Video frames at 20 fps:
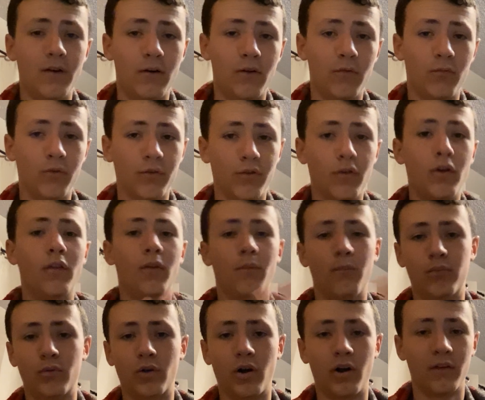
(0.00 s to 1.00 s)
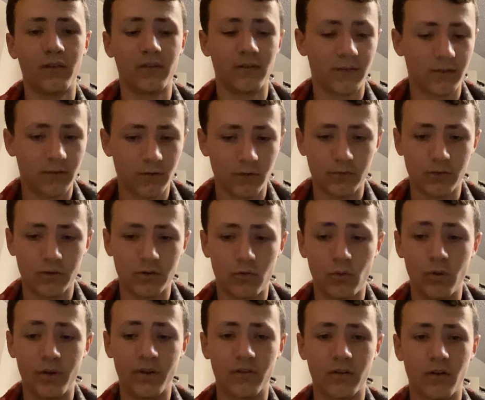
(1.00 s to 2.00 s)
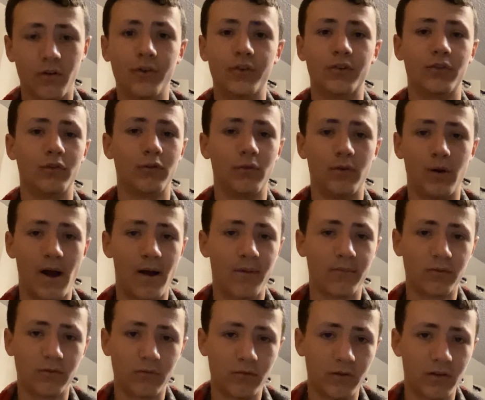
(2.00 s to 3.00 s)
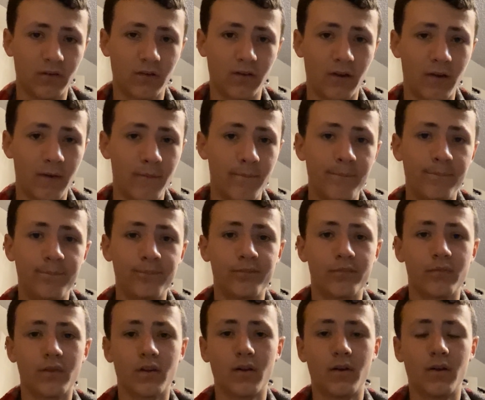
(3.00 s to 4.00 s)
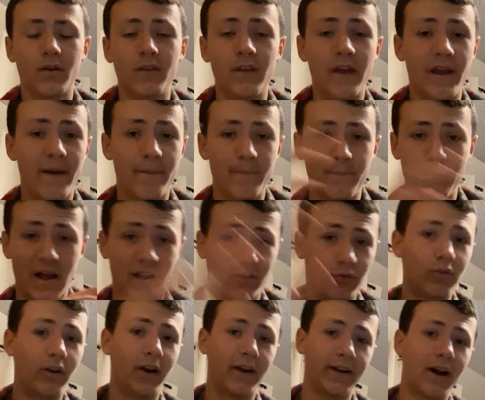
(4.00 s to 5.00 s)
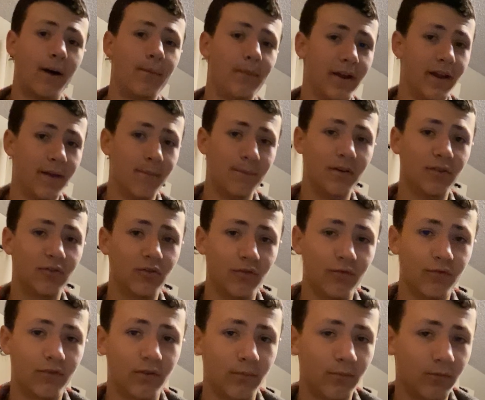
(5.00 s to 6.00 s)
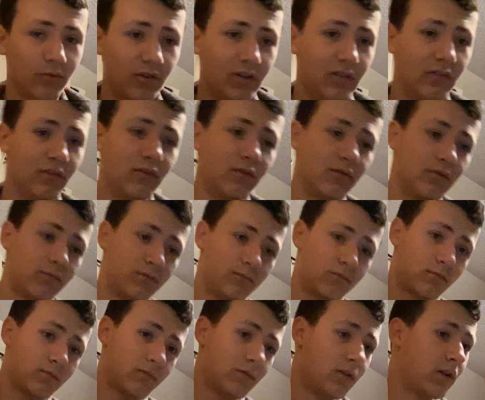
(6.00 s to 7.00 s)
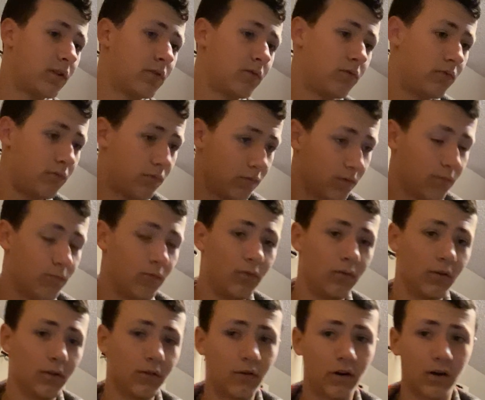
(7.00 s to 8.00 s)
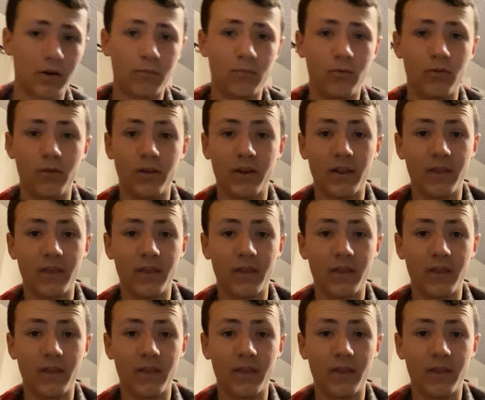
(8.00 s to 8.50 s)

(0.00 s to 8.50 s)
With all the bronze and silver coins, also absolutely insane. Damn, that's where I got my ambition from. Jesus, like, holy moly, guacamole.